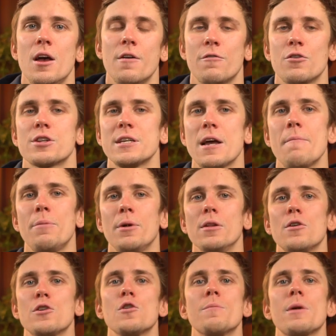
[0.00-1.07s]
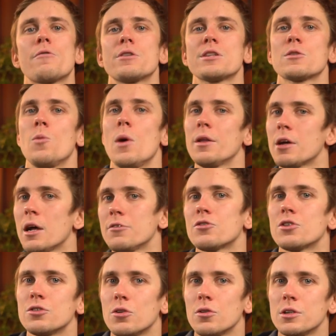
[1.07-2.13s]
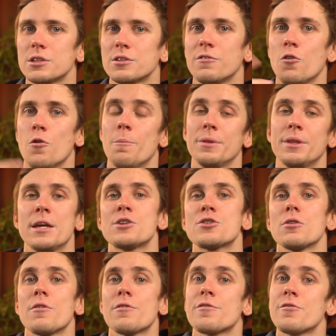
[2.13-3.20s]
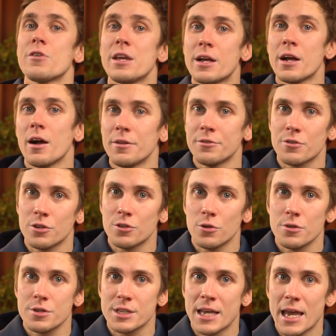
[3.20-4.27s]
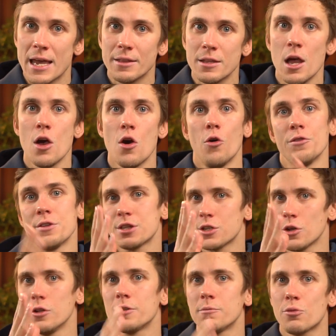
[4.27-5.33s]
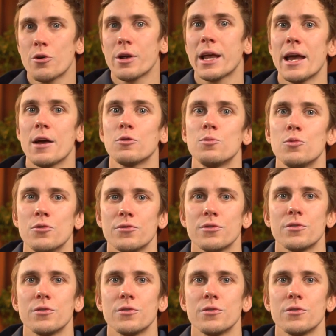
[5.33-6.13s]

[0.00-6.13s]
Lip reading: For example, you may risk $100 for potential $300 gain on a solid breakout move.